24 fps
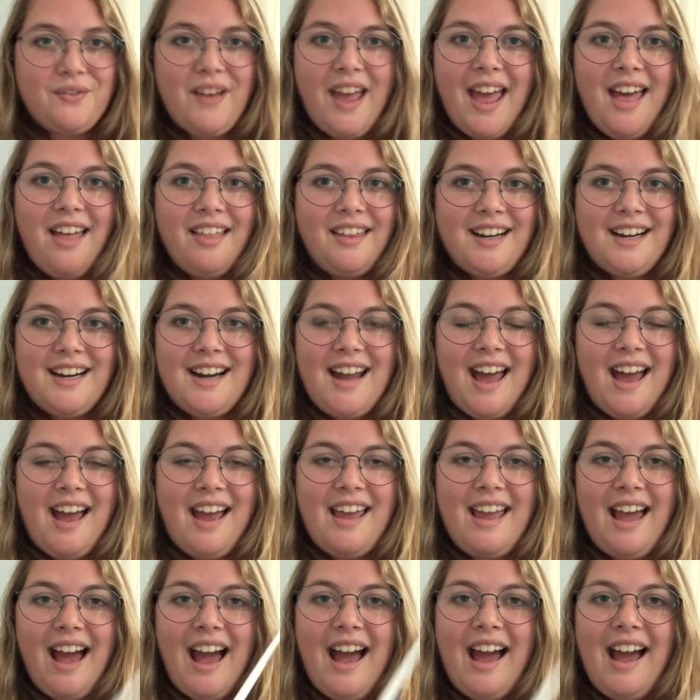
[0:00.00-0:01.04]
Alan and
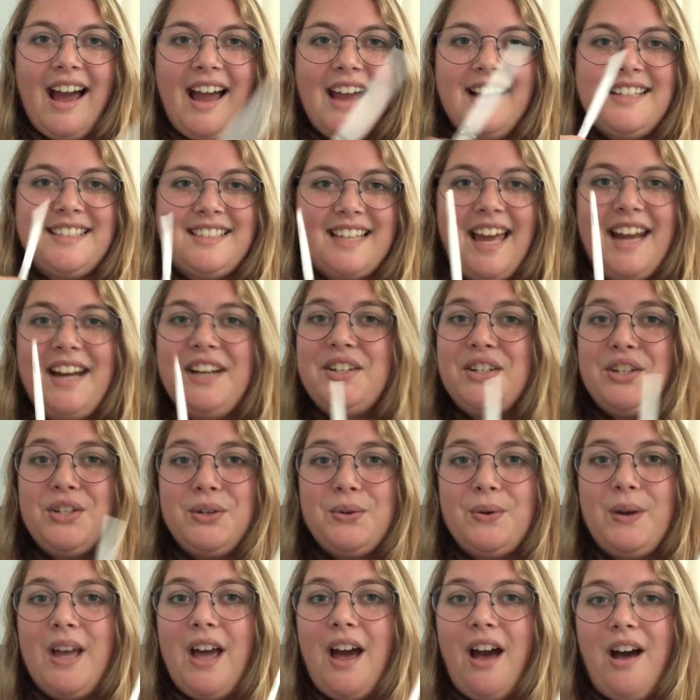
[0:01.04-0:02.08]
I decided to do
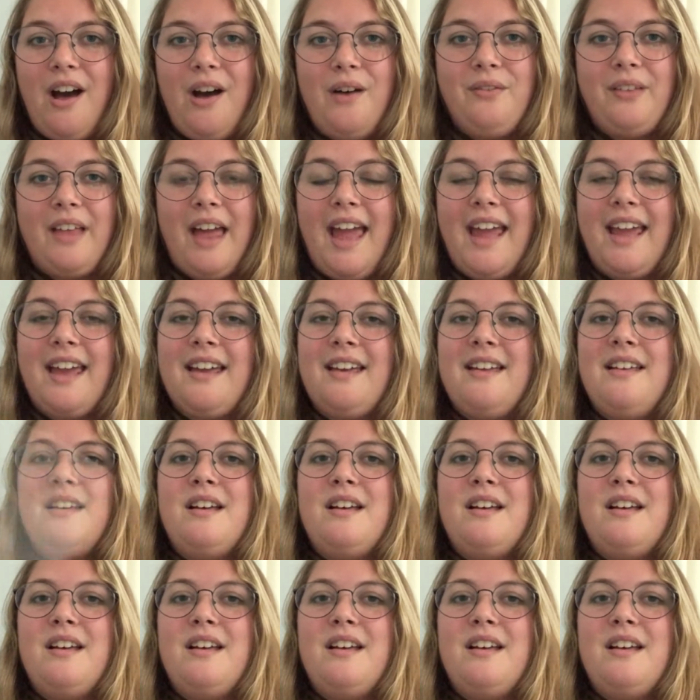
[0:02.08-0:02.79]
it of like